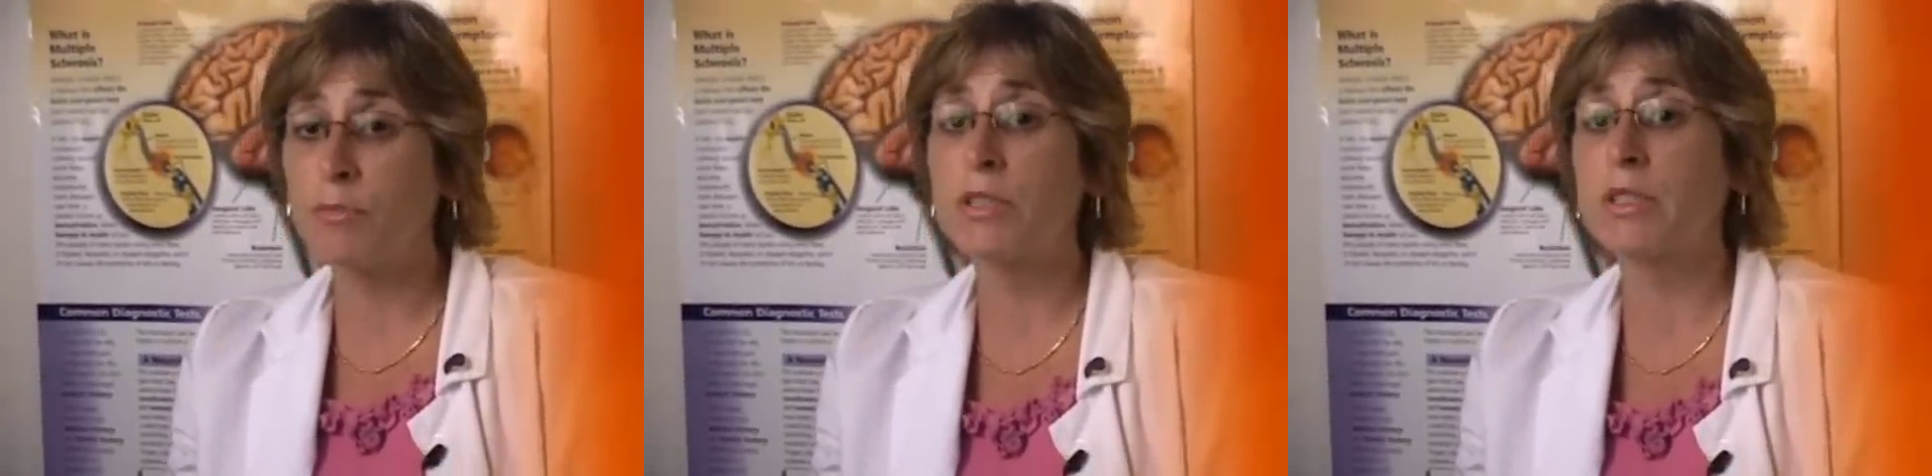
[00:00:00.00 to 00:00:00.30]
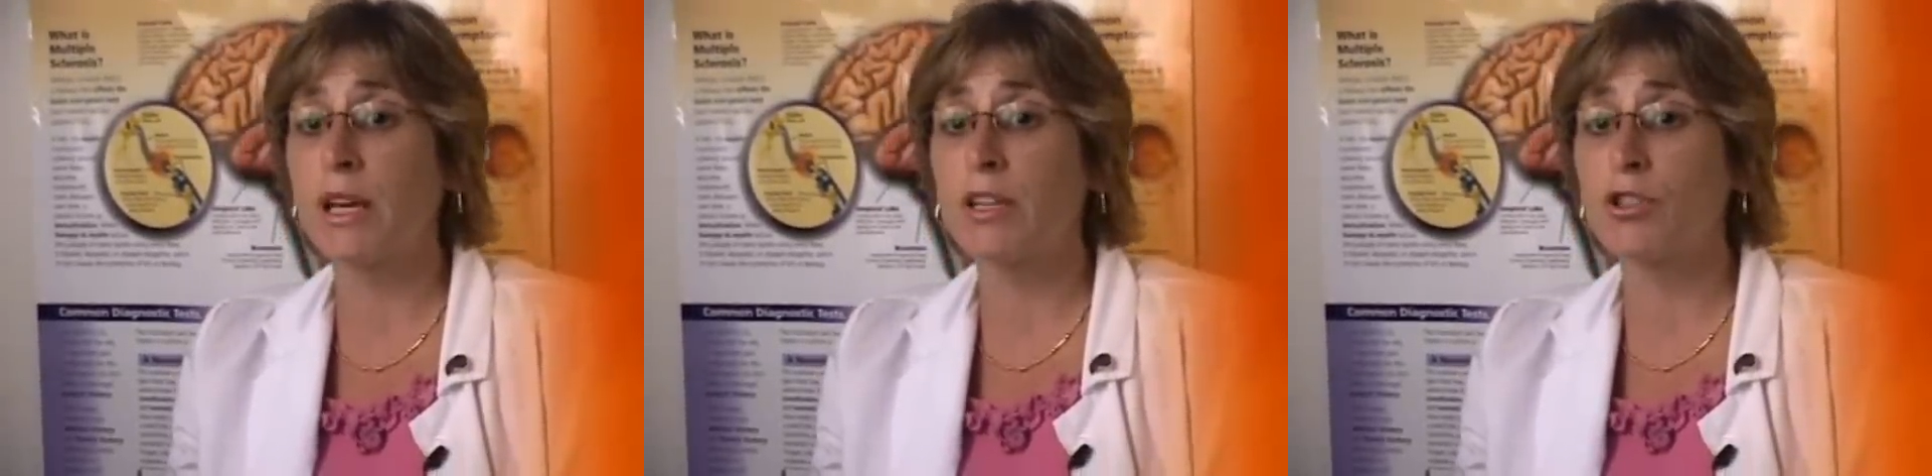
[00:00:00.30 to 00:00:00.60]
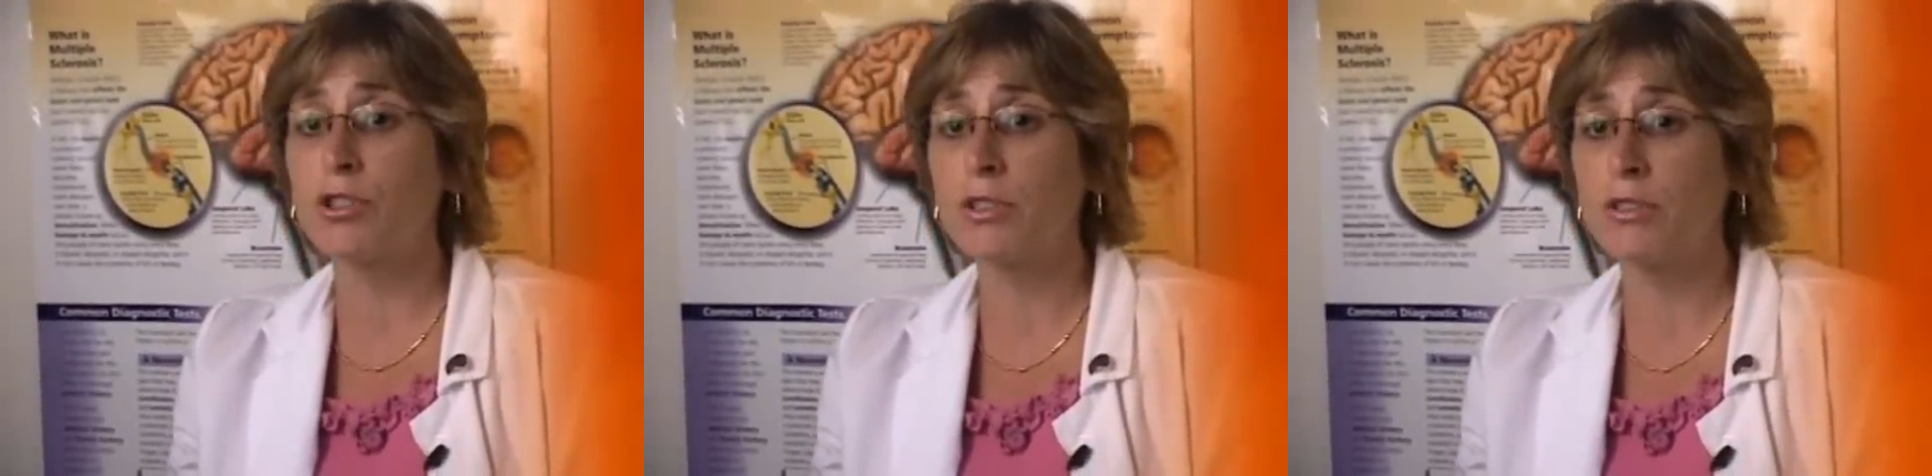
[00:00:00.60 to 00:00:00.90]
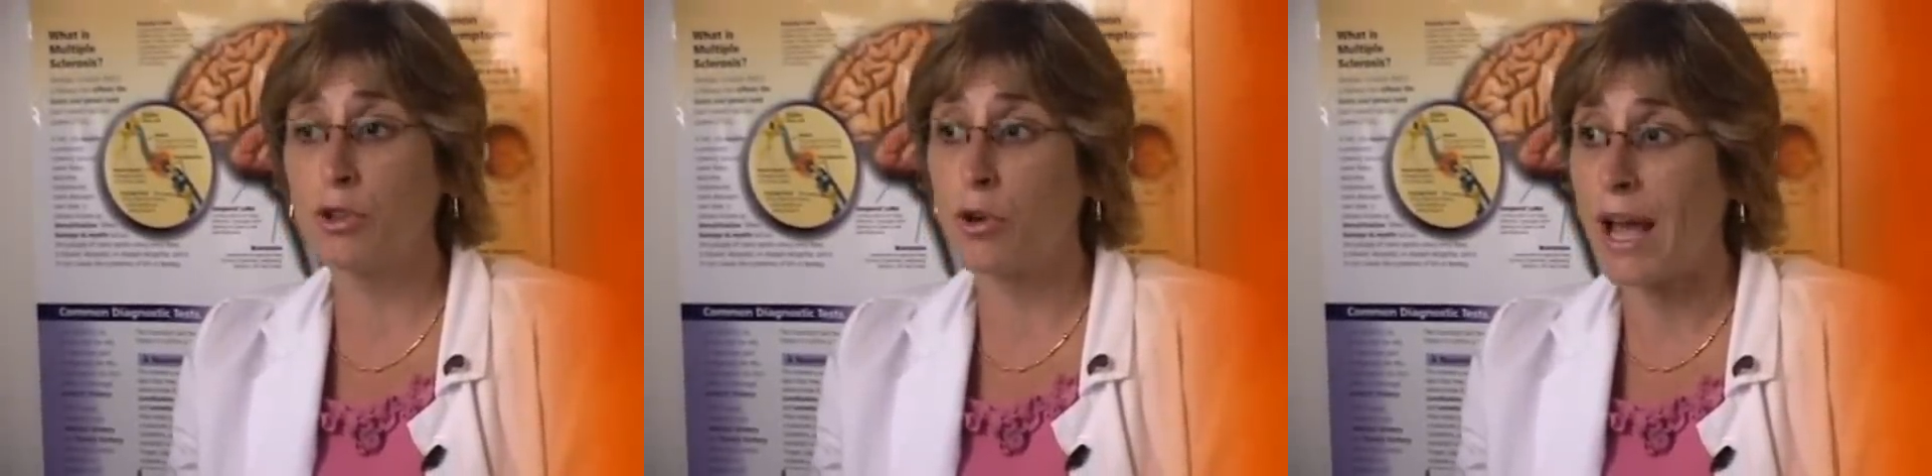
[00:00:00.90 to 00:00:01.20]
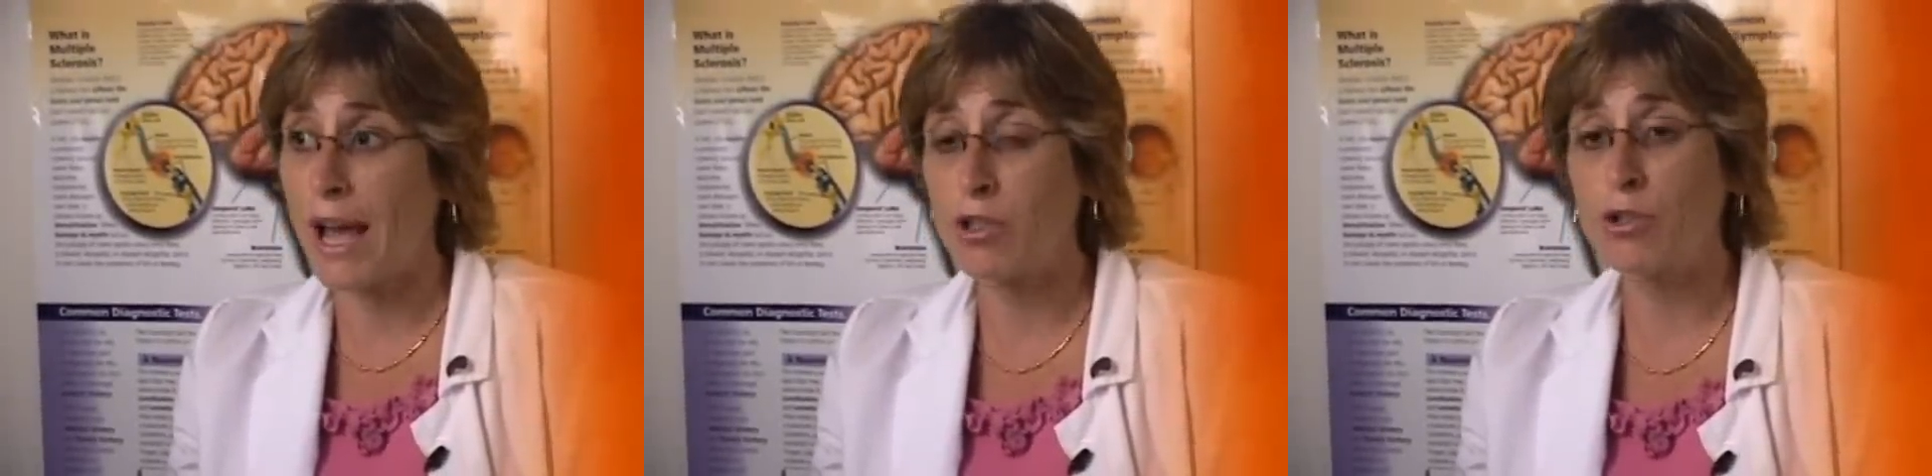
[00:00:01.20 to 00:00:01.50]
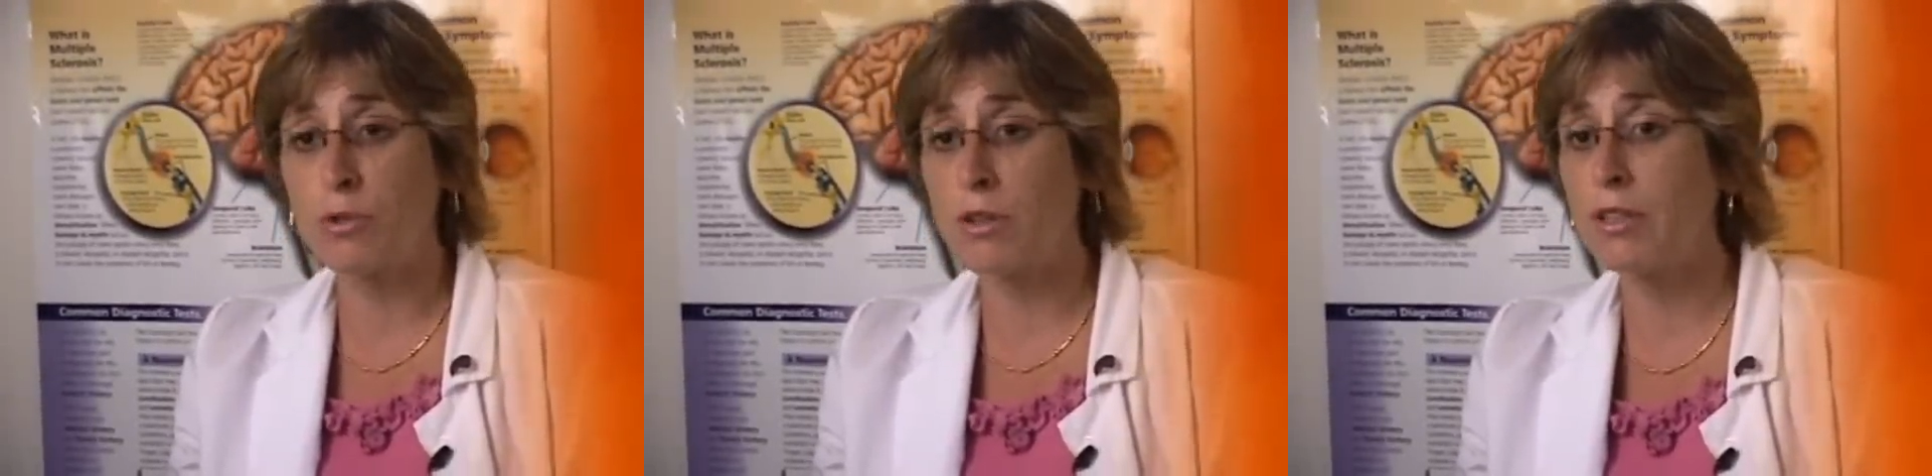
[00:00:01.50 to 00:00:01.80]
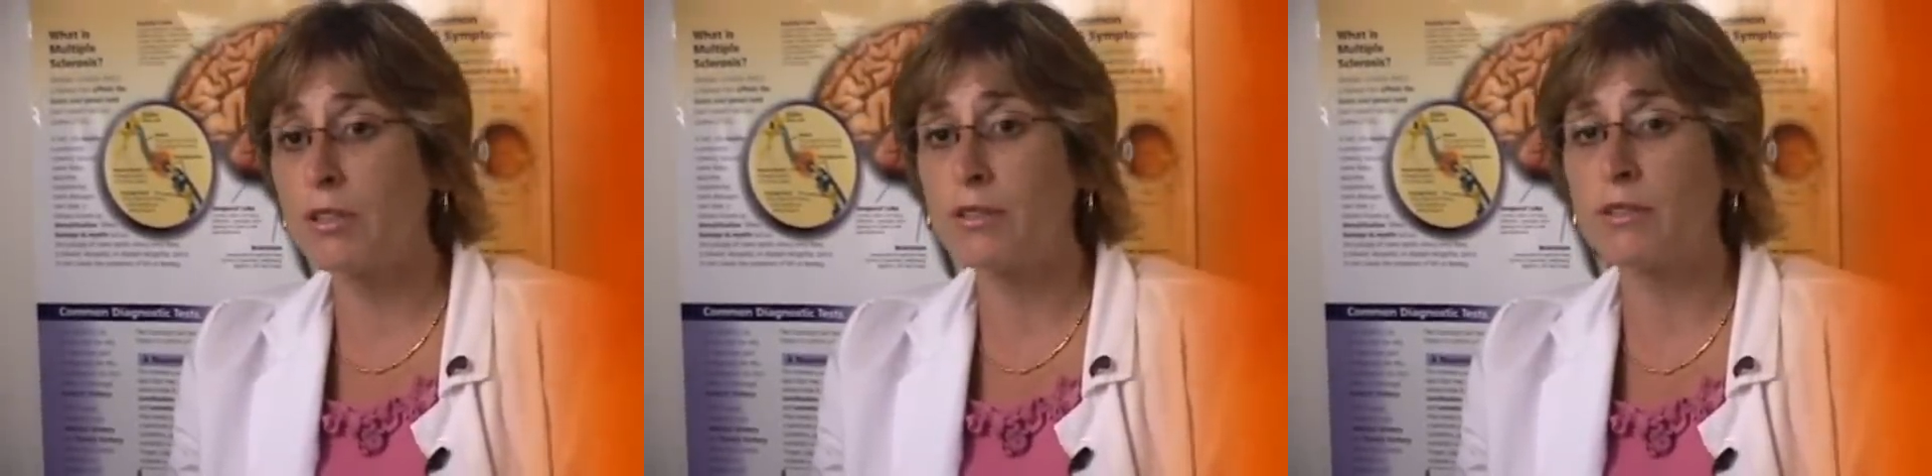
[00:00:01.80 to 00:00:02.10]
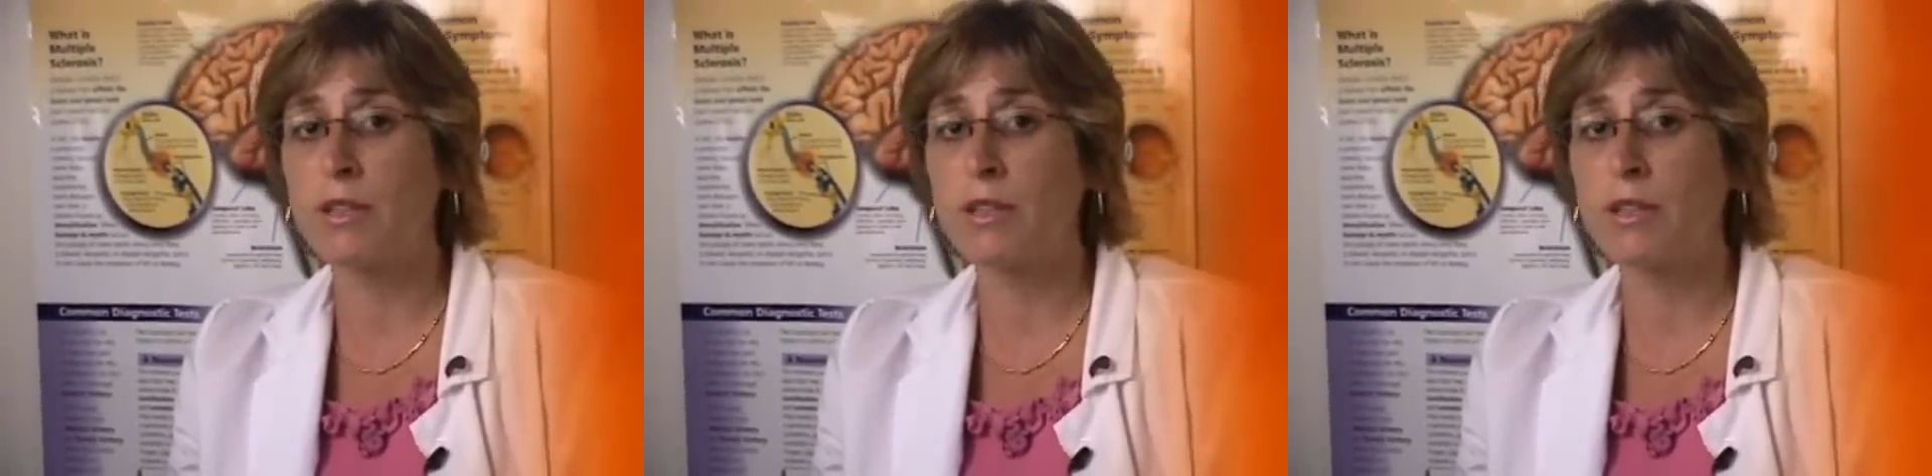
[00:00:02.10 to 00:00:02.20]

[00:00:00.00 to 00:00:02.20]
medication, your actual list,